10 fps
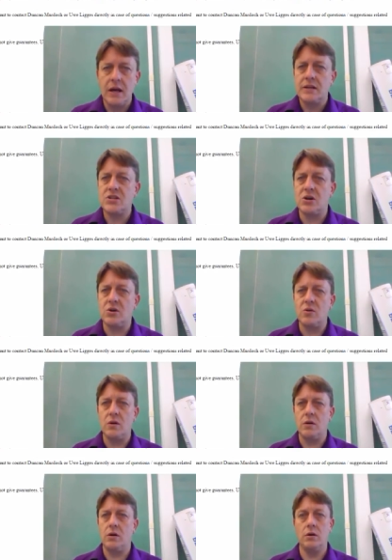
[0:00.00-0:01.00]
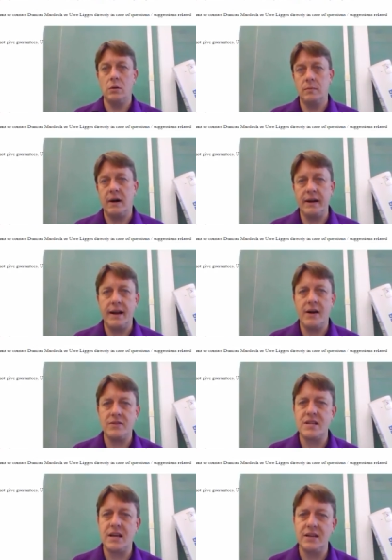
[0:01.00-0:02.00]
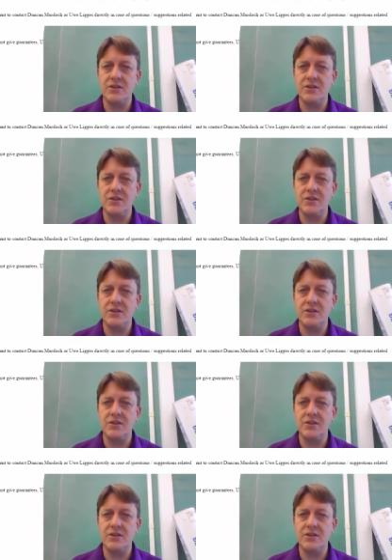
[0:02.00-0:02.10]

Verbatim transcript: So, oh my, now it's taking